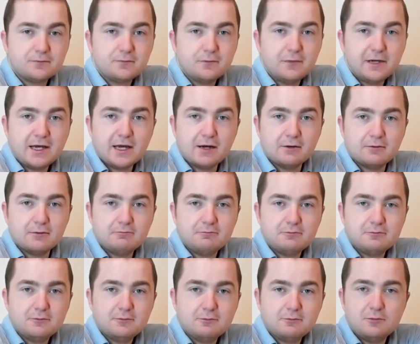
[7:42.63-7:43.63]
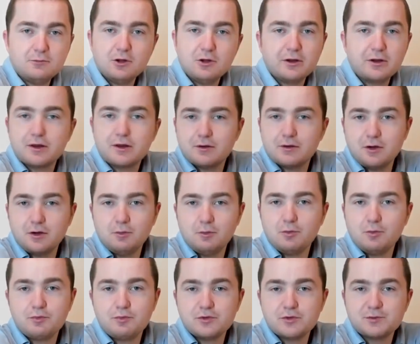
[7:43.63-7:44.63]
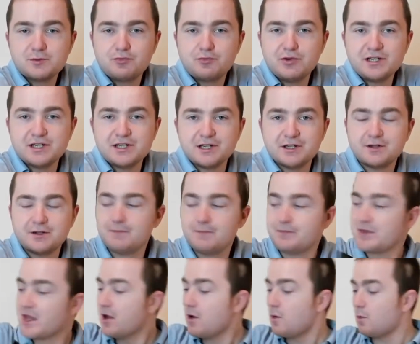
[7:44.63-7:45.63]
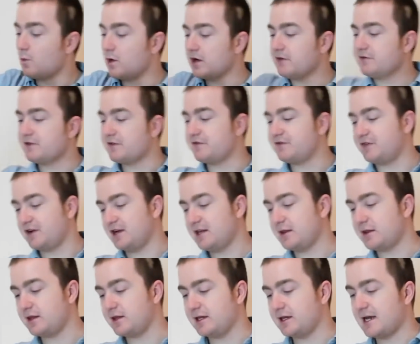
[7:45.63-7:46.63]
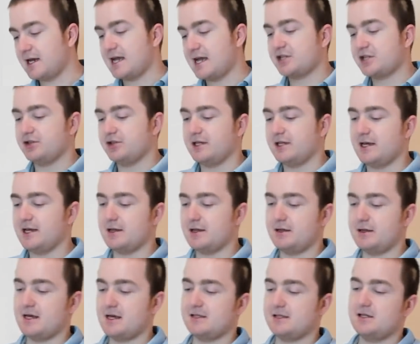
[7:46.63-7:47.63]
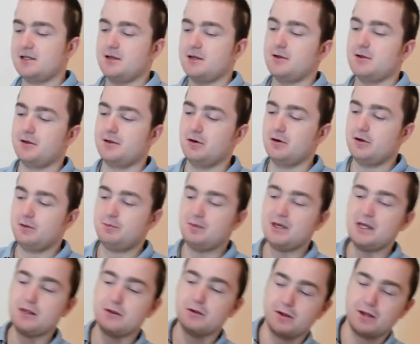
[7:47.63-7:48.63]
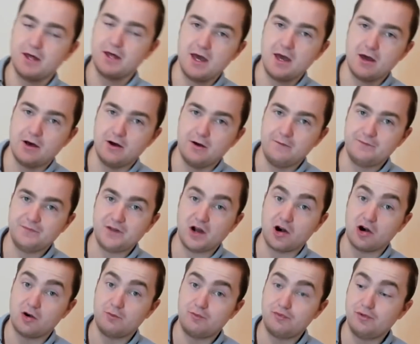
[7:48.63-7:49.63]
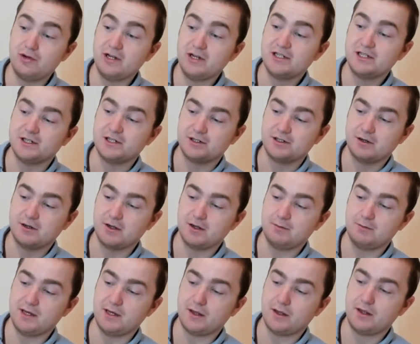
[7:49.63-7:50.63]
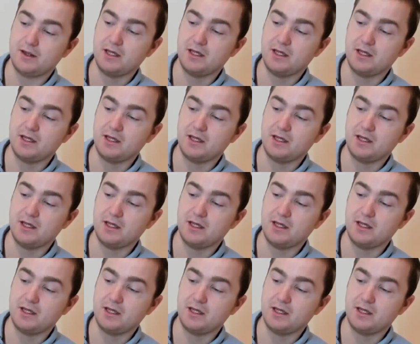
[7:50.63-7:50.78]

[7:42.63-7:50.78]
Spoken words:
Yeah, looks almost printed. One of the funny thing actually is that those pieces here are printed, as you may see.